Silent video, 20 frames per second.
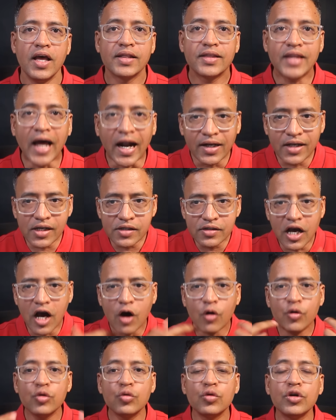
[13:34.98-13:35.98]
That is
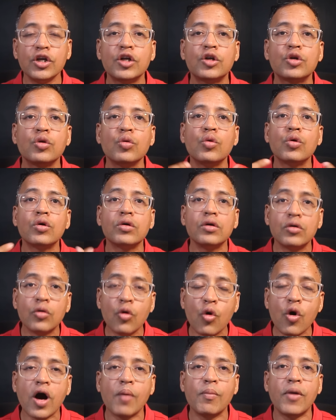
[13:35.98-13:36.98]
how you need to
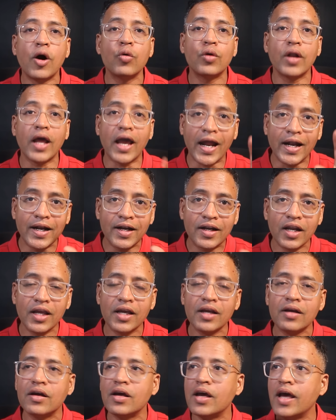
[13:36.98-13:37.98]
go about
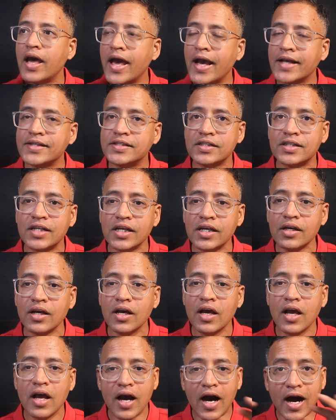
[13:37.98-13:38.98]
entering,
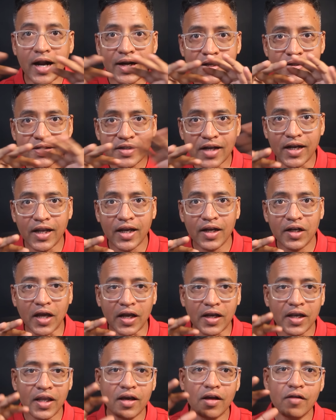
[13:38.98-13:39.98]
exiting, understanding
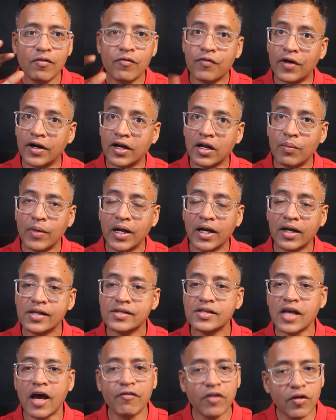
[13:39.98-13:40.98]
technical
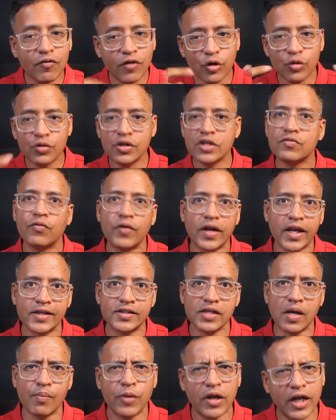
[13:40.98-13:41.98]
fundamentals. I've given you this one
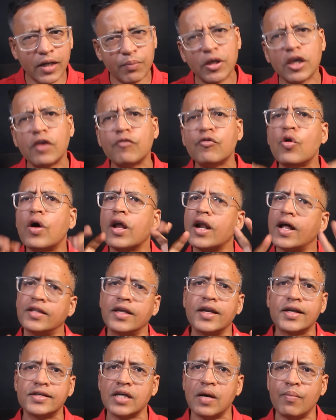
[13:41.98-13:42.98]
example. Let me give you
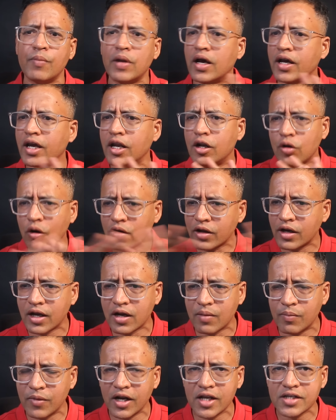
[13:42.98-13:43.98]
another example. Again, not a
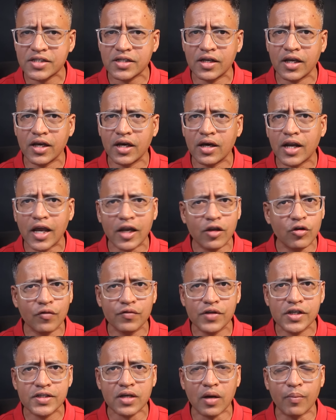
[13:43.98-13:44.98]
recommendation here, any
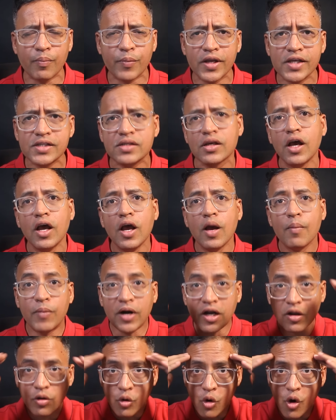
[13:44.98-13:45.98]
of these companies,
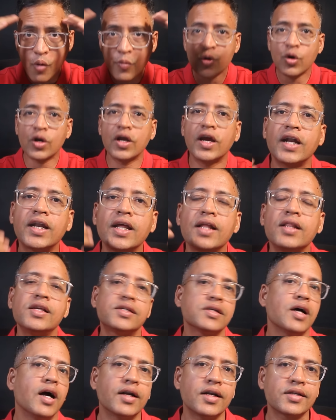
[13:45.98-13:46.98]
but hope you're getting
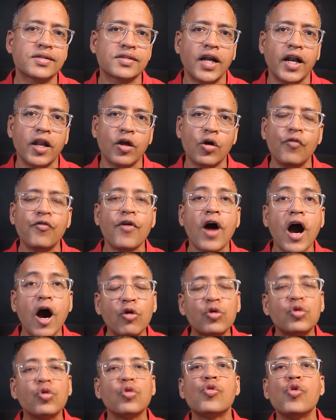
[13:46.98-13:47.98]
this understanding of
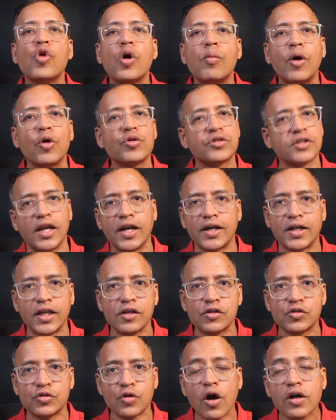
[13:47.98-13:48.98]
how to go about
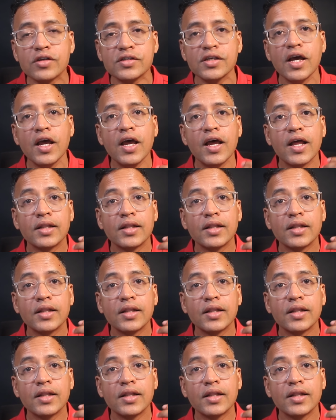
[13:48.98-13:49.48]
selecting stocks